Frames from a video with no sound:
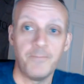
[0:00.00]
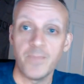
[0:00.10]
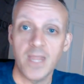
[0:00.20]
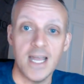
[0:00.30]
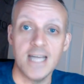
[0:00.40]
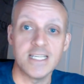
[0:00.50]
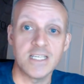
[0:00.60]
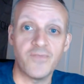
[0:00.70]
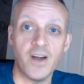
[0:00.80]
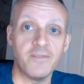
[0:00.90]
is as
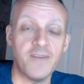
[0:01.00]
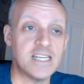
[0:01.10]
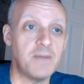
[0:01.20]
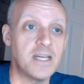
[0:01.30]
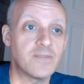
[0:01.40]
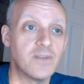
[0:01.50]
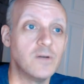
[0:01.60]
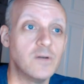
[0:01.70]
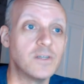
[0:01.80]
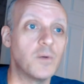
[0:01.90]
fun and fast-paced for you
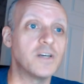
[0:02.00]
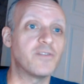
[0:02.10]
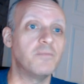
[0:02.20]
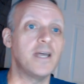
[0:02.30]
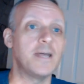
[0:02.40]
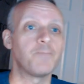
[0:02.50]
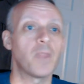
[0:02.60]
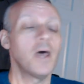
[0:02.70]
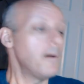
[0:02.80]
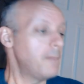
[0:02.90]
as it was for me.
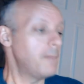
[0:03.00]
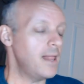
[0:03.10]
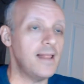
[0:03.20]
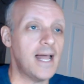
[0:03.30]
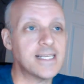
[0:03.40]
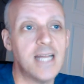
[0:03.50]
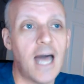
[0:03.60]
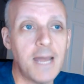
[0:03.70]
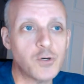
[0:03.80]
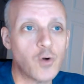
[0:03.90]
But uh, like I said, I
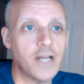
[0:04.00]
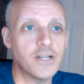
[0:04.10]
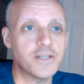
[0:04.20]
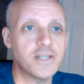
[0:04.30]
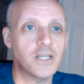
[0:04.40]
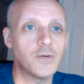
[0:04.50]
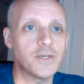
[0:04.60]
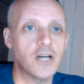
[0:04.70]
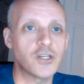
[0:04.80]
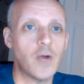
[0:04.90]
am trying to stick to a
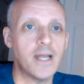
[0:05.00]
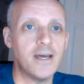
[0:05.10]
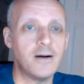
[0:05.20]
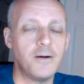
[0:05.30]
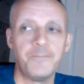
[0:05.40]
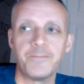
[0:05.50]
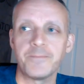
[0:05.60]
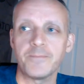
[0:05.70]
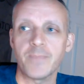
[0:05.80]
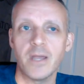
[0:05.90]
schedule right now.
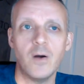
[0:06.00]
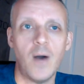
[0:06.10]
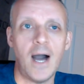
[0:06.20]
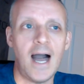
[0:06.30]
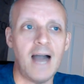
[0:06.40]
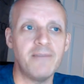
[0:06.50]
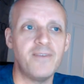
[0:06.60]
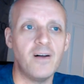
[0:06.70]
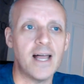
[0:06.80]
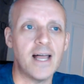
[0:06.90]
You know, I, I
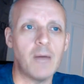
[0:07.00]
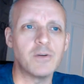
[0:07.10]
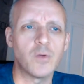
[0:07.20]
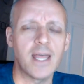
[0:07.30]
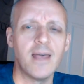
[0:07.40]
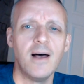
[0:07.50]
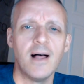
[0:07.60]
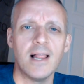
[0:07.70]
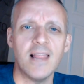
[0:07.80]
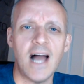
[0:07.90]
felt like I was really
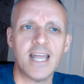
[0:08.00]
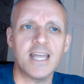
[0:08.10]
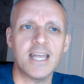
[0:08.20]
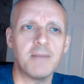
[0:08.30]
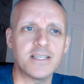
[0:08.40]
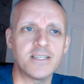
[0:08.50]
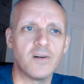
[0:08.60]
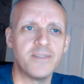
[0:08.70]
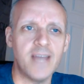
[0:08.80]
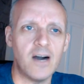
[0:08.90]
locking
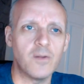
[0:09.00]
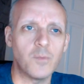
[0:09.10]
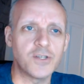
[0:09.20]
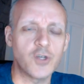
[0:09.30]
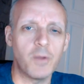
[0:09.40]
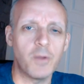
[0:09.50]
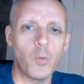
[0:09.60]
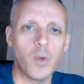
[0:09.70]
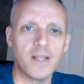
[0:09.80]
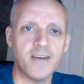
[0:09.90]
myself down with so many
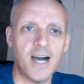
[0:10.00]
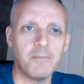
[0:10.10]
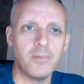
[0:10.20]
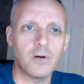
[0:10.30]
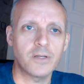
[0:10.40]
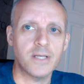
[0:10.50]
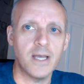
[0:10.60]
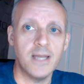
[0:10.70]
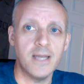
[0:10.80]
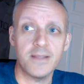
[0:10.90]
Wheel of Time books,
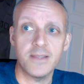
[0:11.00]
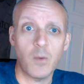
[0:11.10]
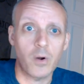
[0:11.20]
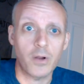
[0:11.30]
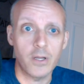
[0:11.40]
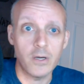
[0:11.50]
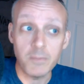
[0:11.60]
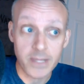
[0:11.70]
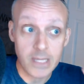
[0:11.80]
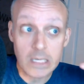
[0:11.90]
and not that they weren't good,
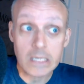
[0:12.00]
but they're,